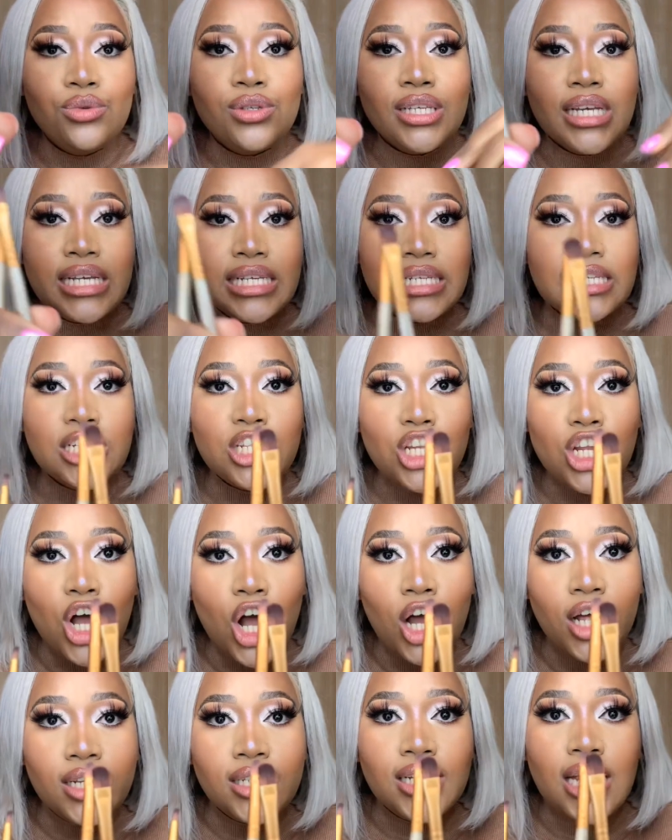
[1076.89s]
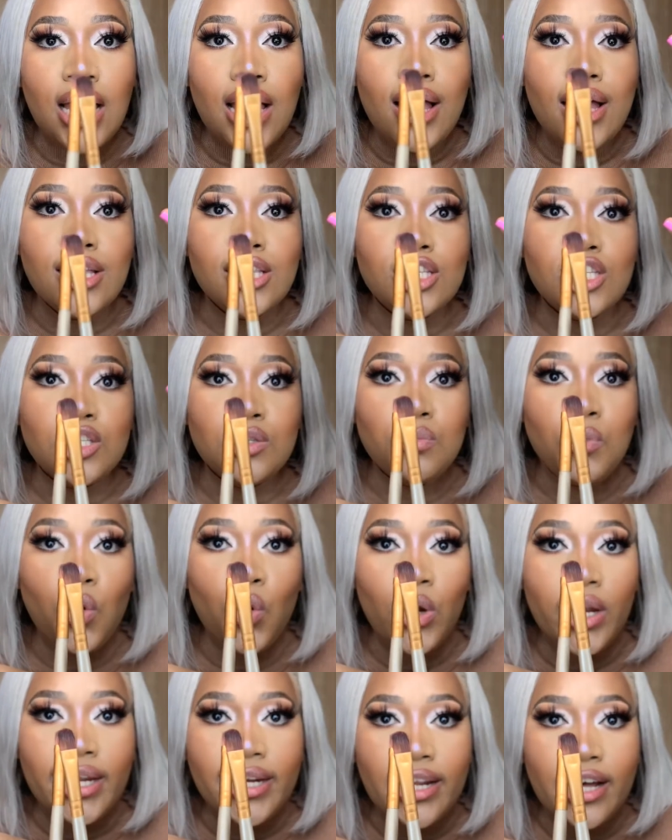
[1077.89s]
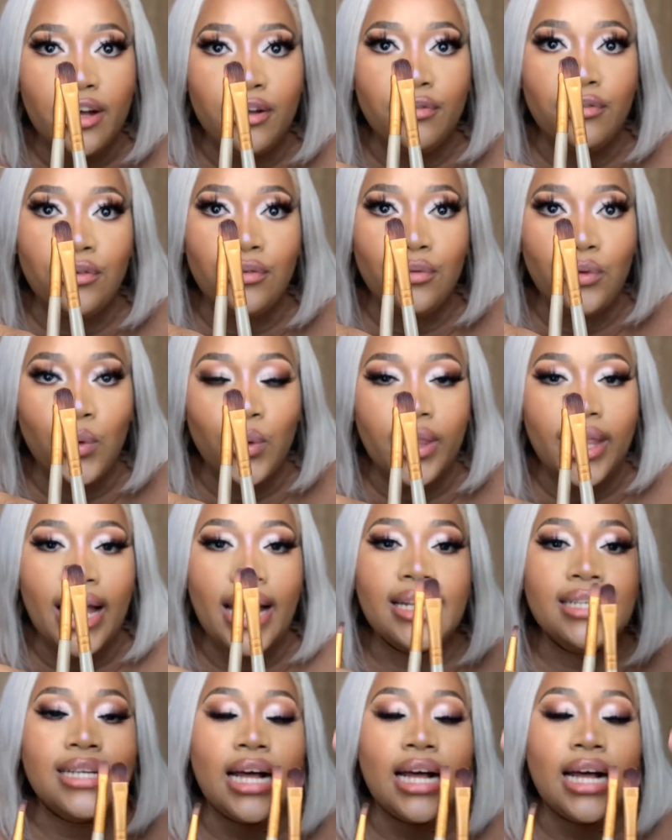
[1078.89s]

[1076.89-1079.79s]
is not small enough for that,